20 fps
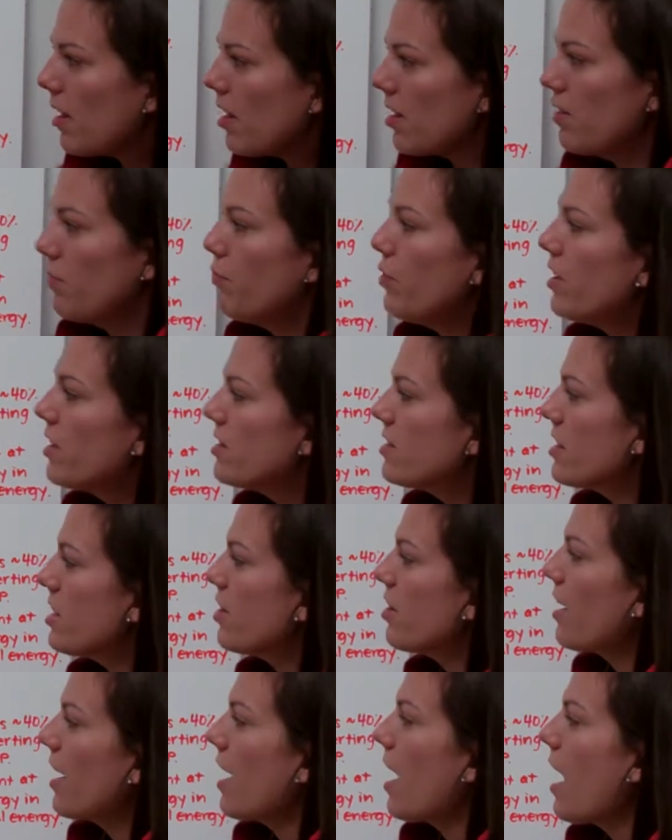If we
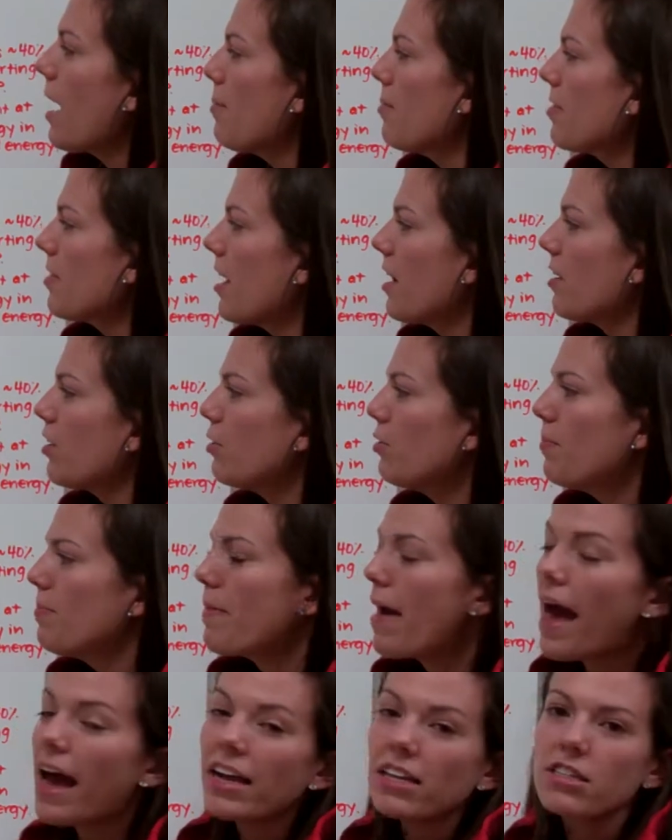consider a hypothetical
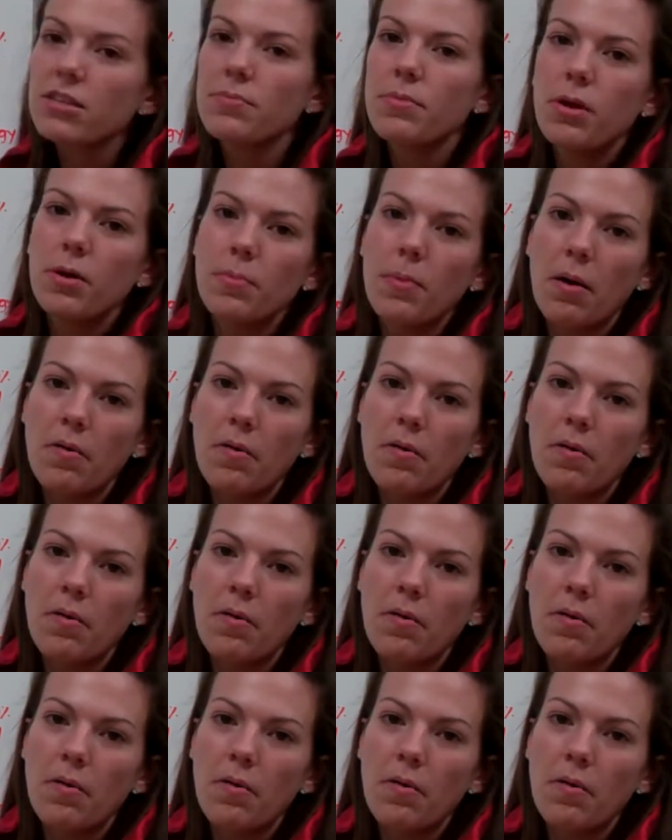maximum